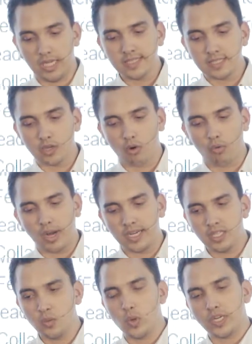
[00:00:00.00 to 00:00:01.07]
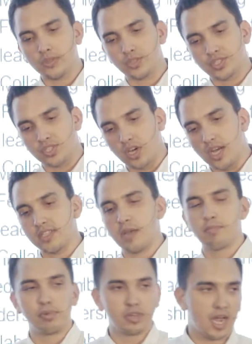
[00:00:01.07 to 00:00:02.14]
It's already when you start
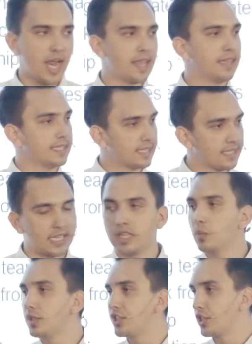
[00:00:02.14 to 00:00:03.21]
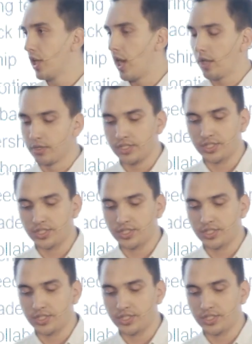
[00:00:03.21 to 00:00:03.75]
applying the skill which you learned.